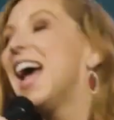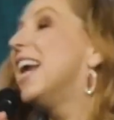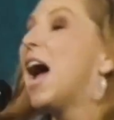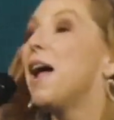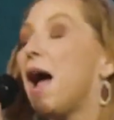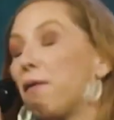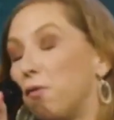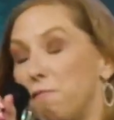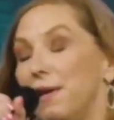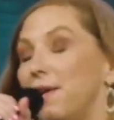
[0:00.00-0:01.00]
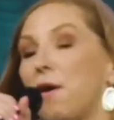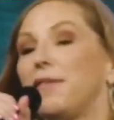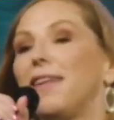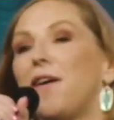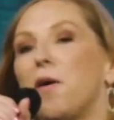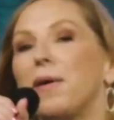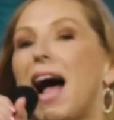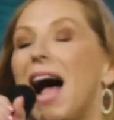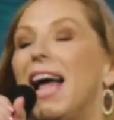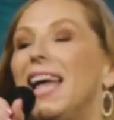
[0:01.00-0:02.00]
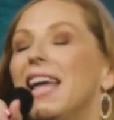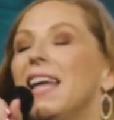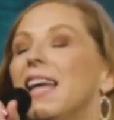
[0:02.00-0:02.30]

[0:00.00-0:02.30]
and I, I will admit it all day long, but I